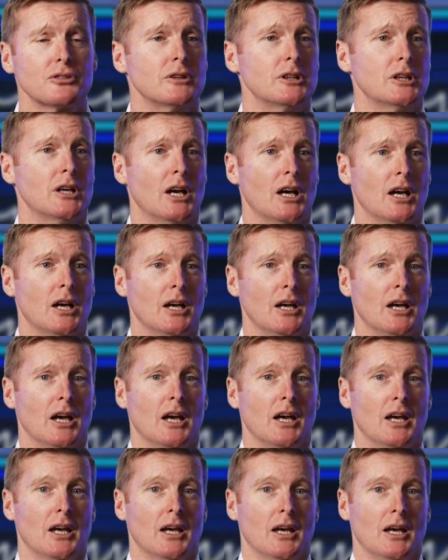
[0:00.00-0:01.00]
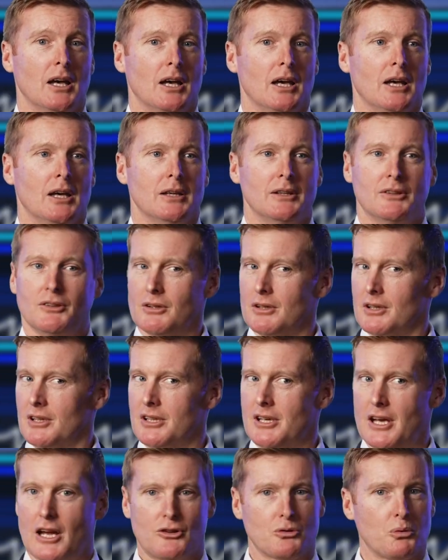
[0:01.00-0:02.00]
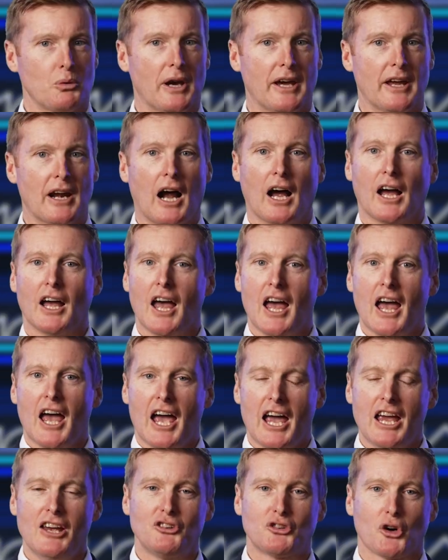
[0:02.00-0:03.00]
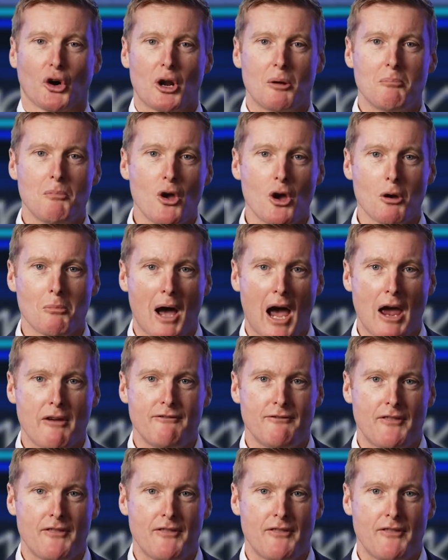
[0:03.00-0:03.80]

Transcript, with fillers: Oh, he's a weird dude. Gets weirder. He's got a mermaid